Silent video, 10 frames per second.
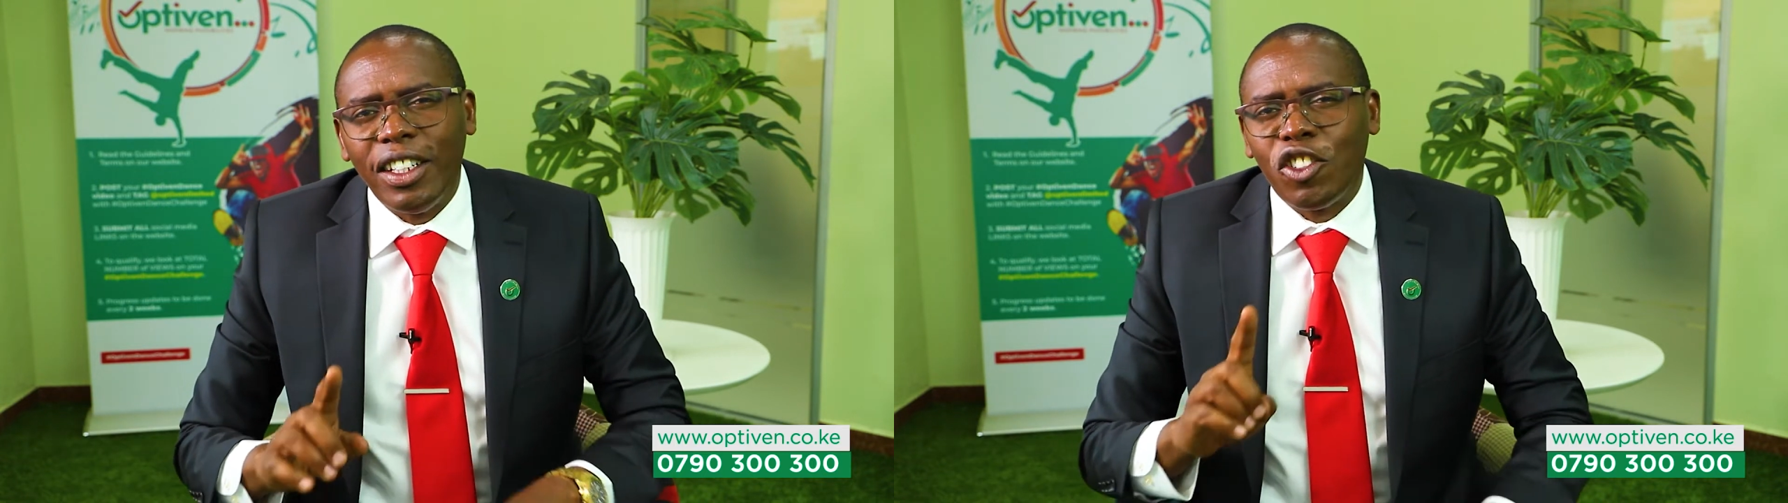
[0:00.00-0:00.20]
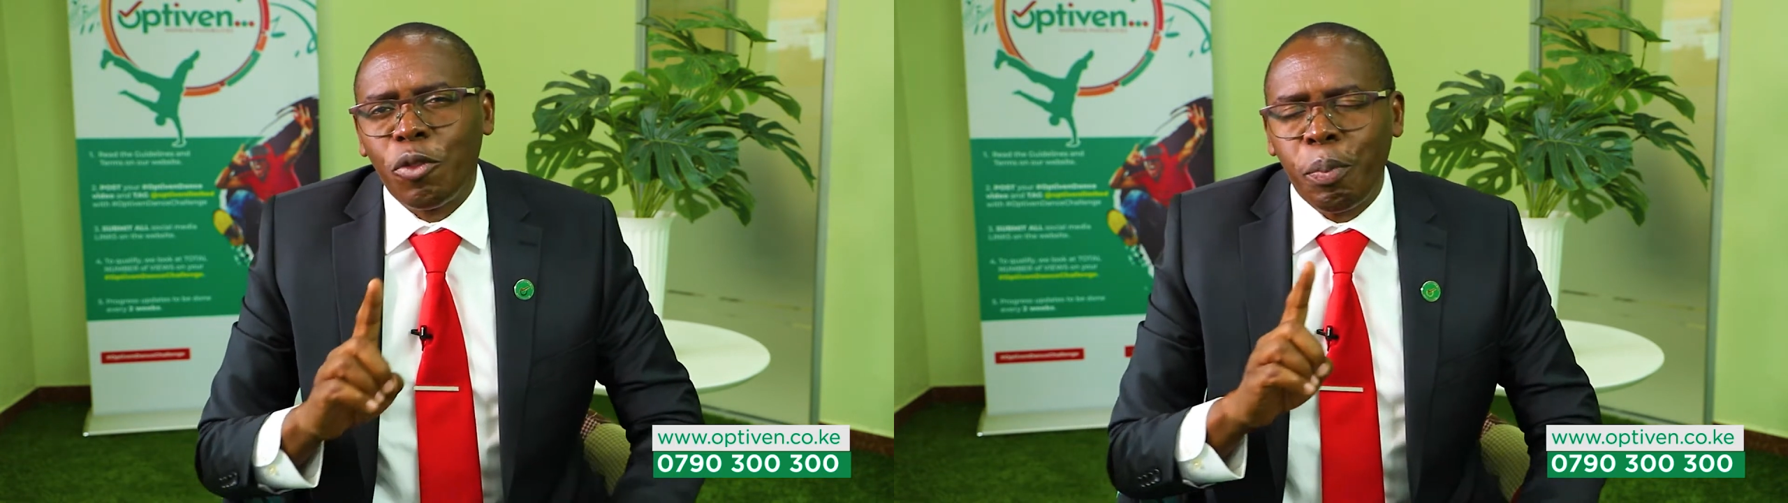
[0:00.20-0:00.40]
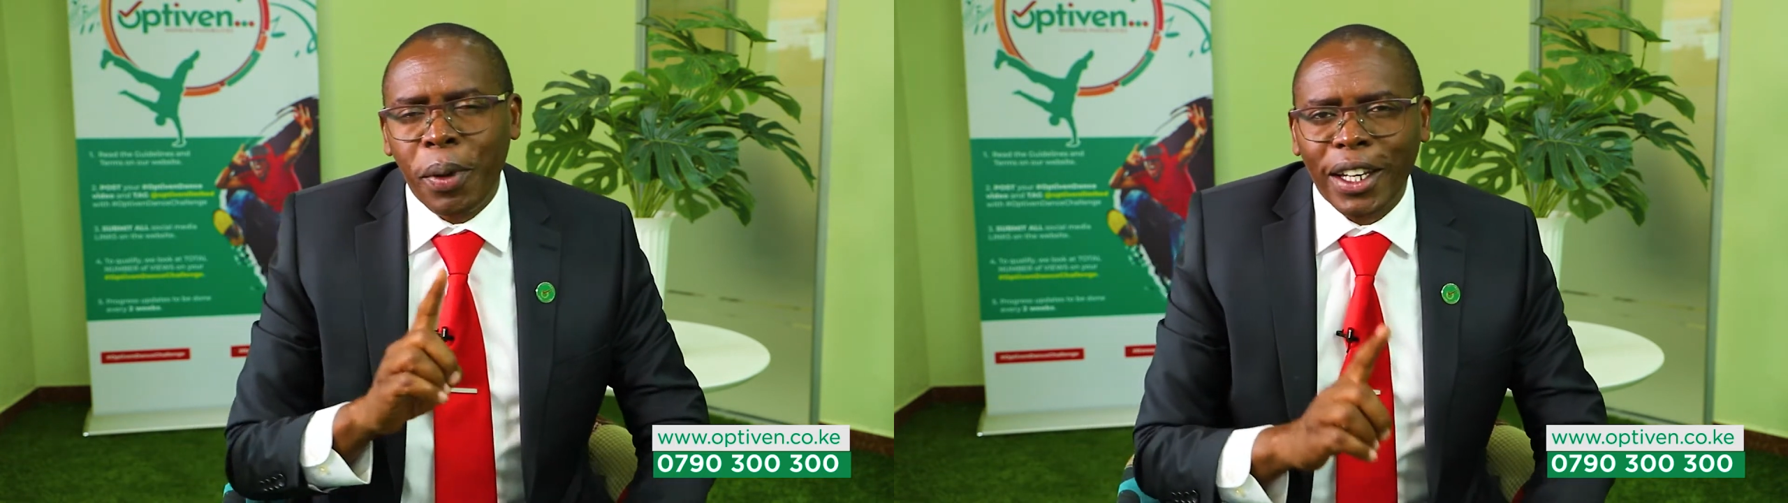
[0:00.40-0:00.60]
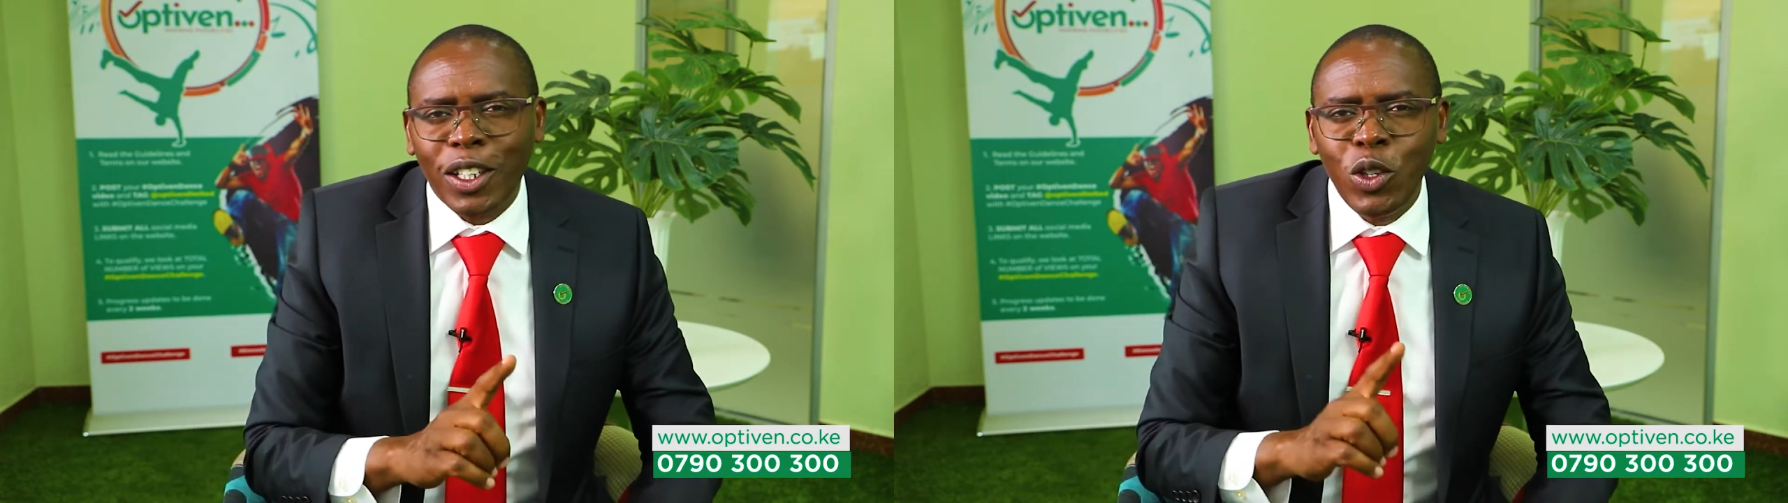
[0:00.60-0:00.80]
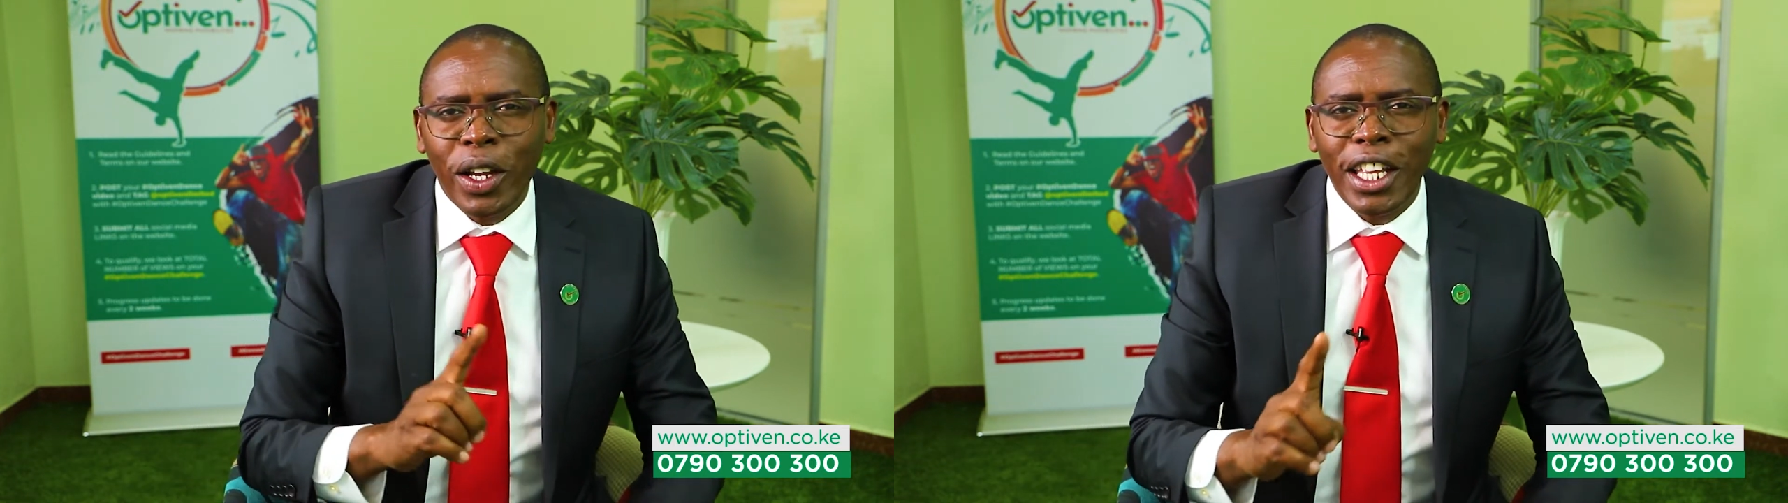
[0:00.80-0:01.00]

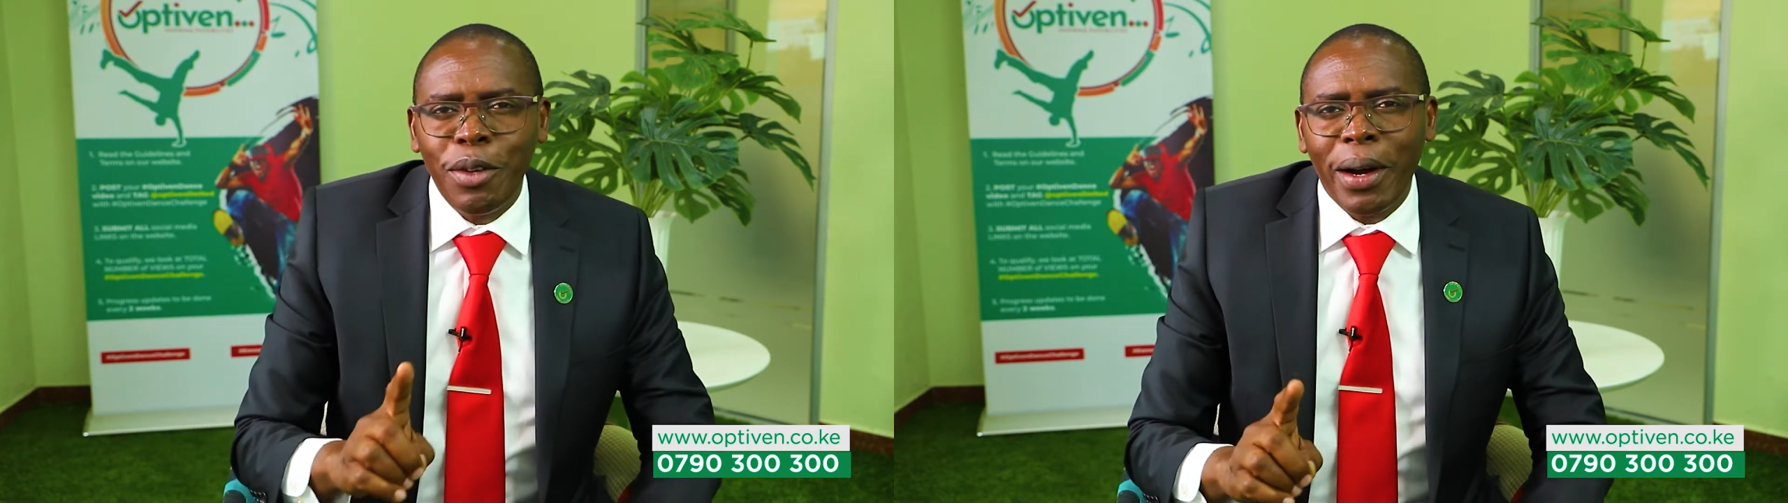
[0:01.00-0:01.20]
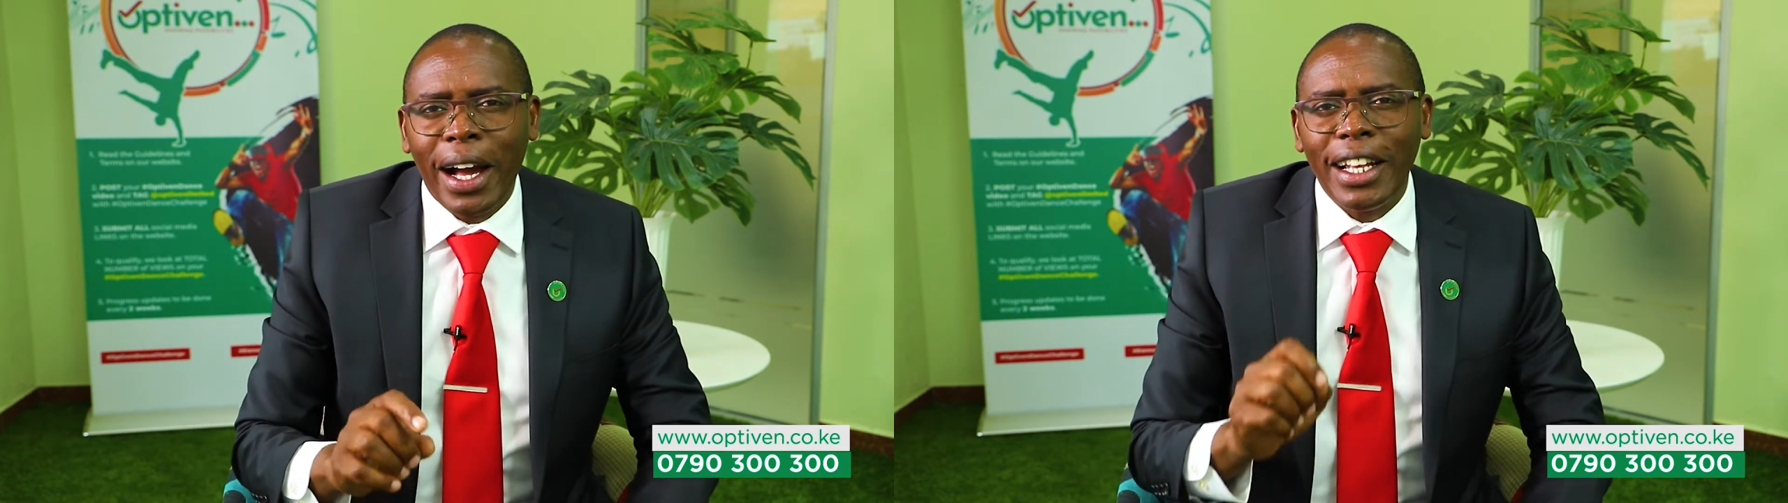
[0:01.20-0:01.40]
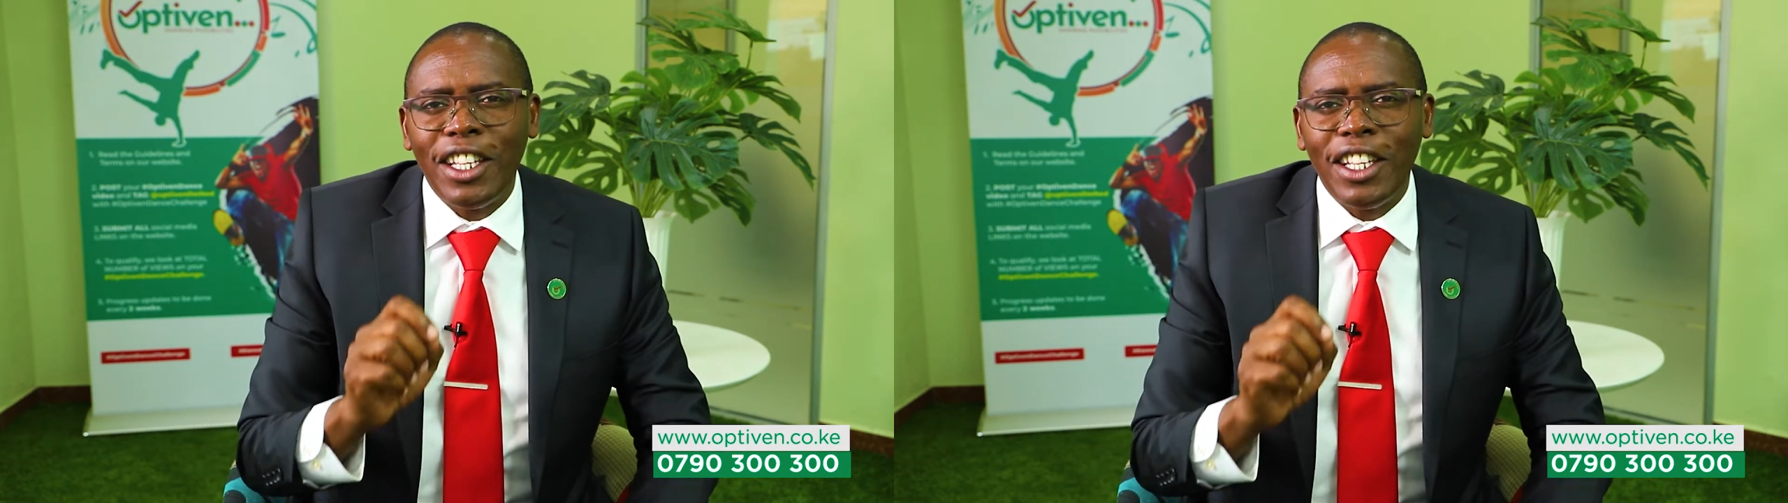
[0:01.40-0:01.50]
respect your neighbor,